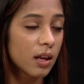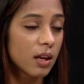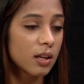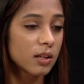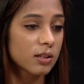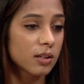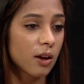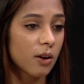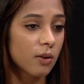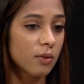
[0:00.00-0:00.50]

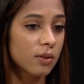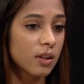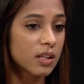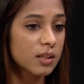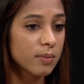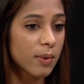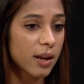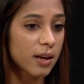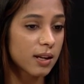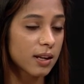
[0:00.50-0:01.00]
So this
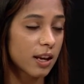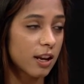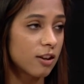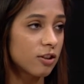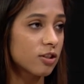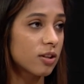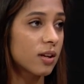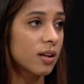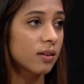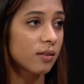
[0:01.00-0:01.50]

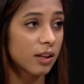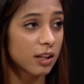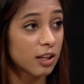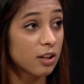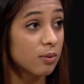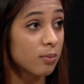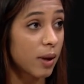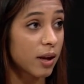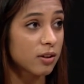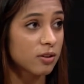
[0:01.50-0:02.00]
medication, like you
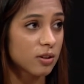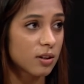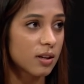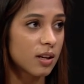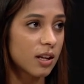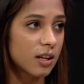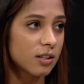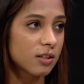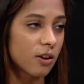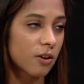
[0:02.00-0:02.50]
mentioned,
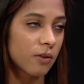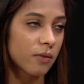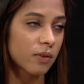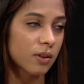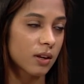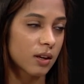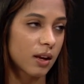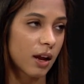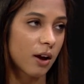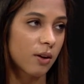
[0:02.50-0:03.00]
is over
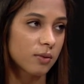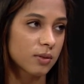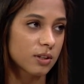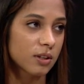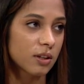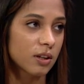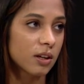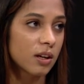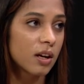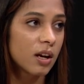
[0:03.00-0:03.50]
the
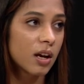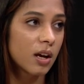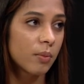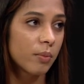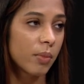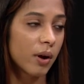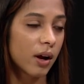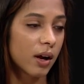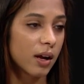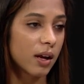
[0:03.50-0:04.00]
counter,
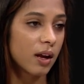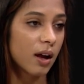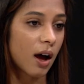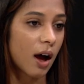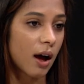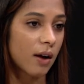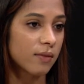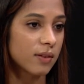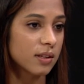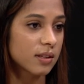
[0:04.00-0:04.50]
but
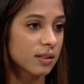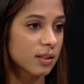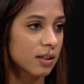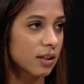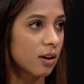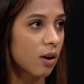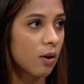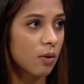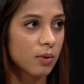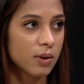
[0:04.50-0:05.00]
obviously
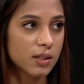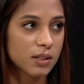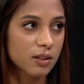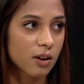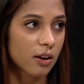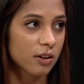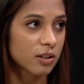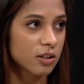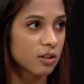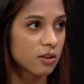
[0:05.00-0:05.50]
always
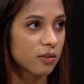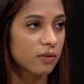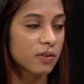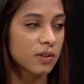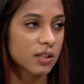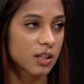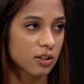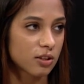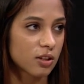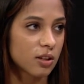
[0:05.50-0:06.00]
talk to your
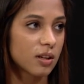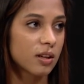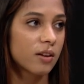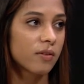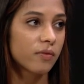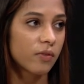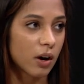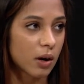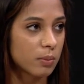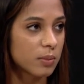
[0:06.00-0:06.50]
physician and
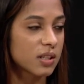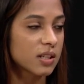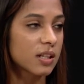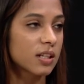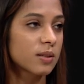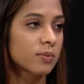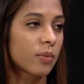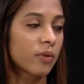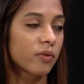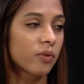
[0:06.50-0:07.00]

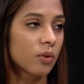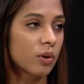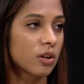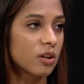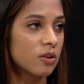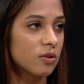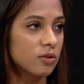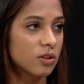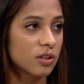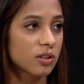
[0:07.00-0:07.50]
pharmacist before
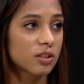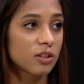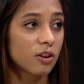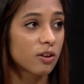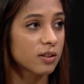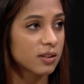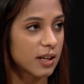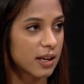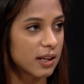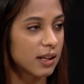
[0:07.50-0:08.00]
you just
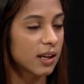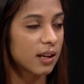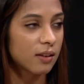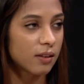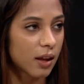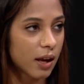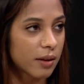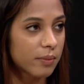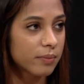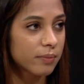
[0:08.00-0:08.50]
start taking
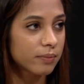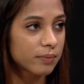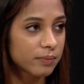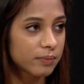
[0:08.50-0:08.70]
them.